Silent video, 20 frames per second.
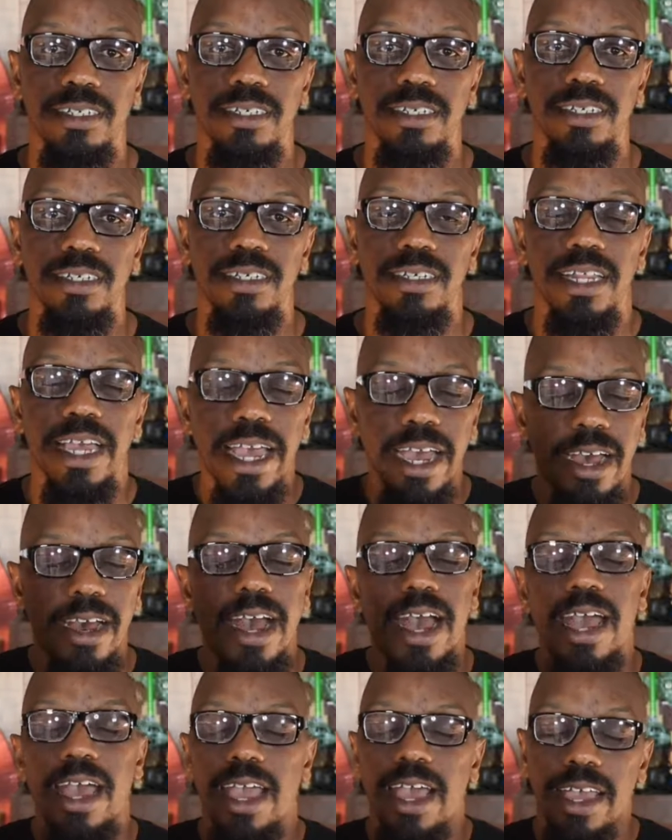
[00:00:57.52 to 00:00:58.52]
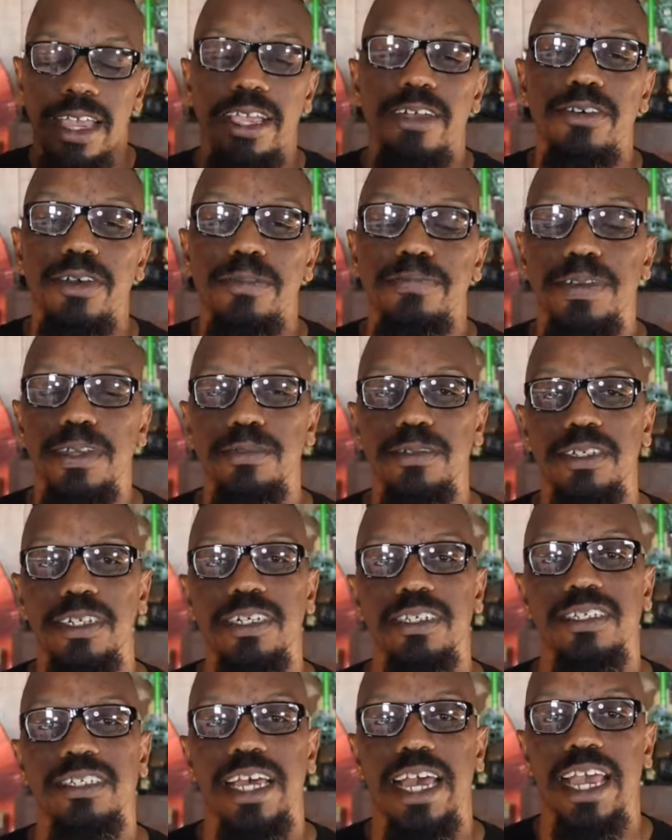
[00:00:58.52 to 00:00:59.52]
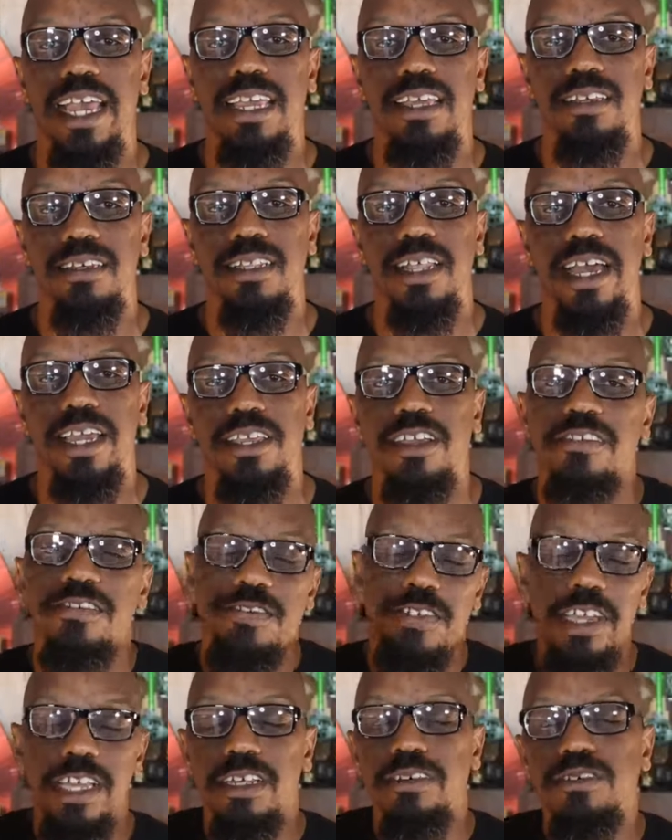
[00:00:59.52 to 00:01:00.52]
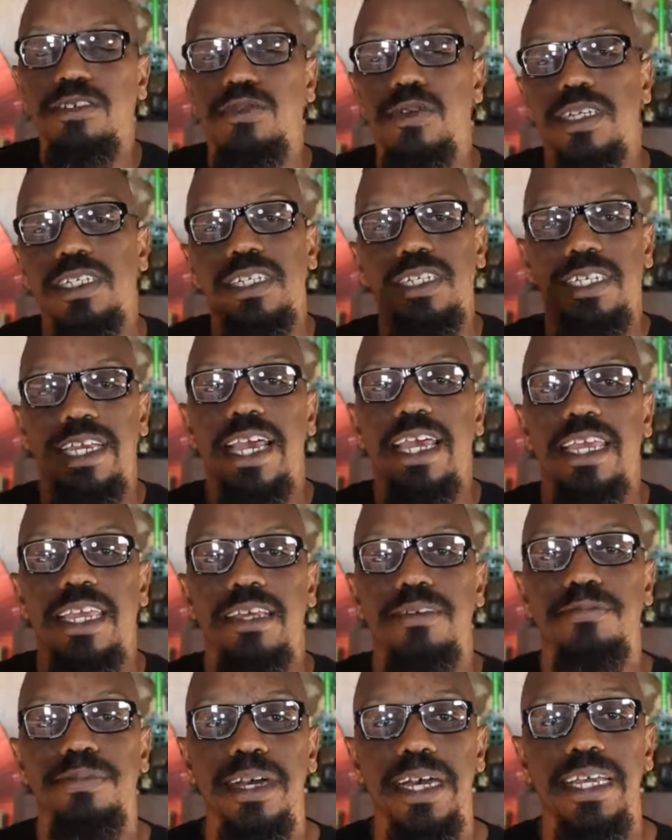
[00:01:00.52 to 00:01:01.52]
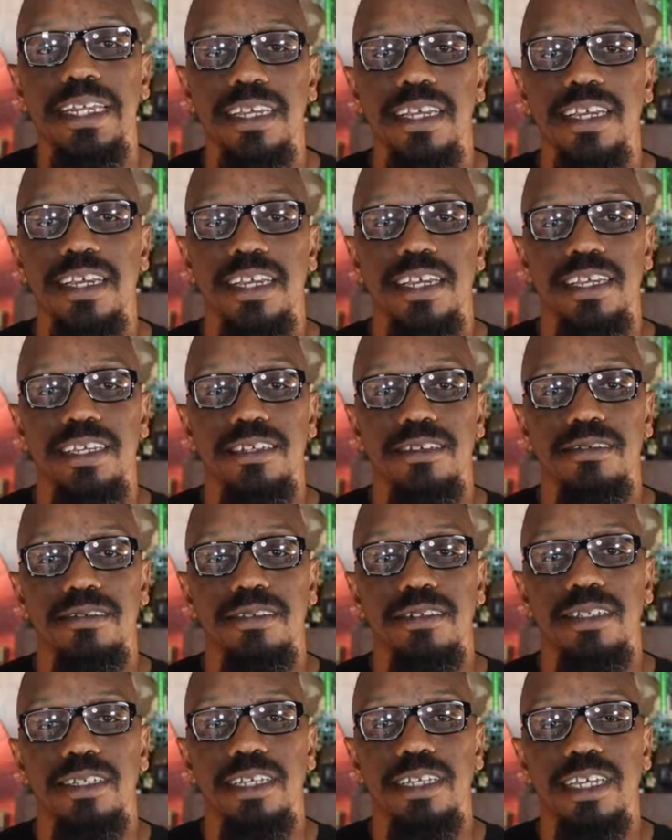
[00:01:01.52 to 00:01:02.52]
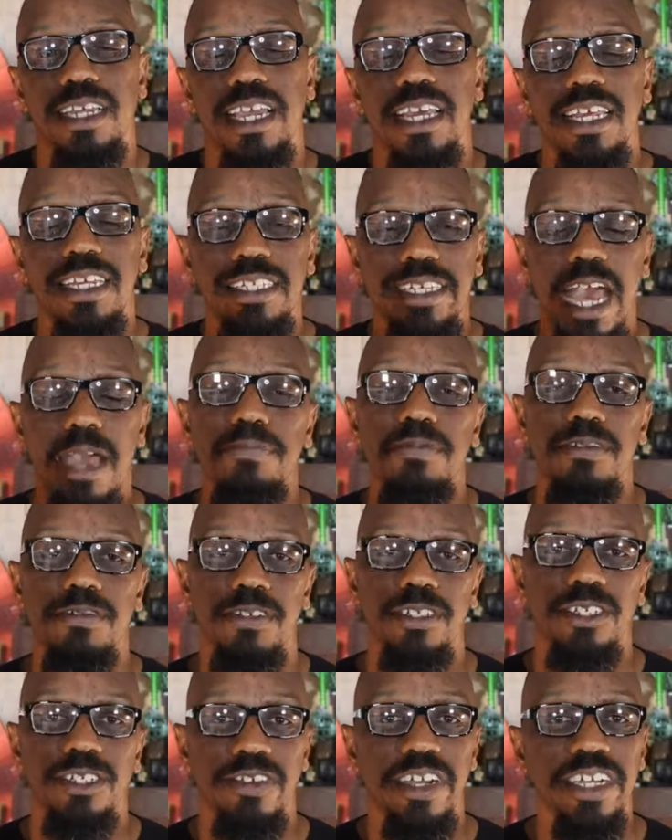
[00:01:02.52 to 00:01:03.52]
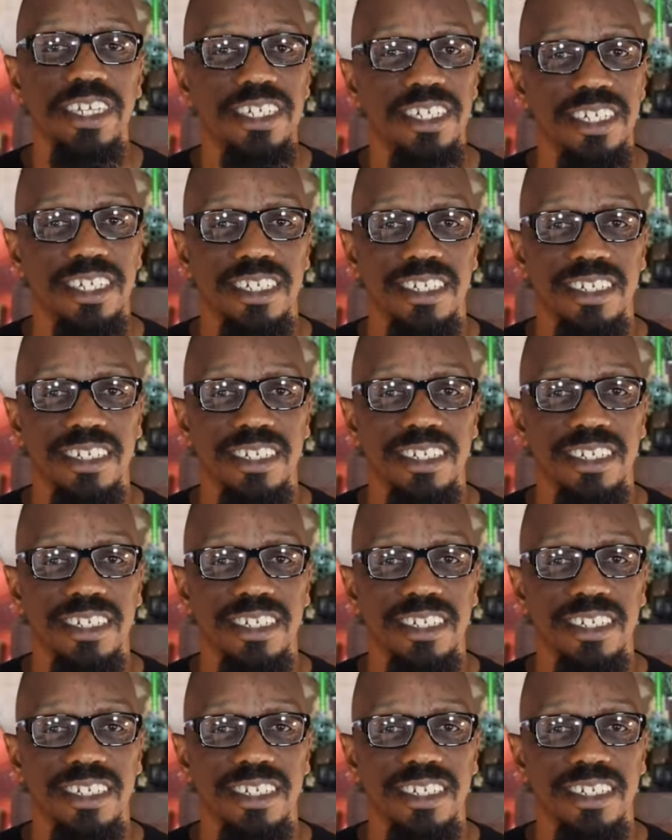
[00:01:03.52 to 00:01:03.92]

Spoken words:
Now, I hear what people are going to say, like your freedoms wasn't taken, but any type of restriction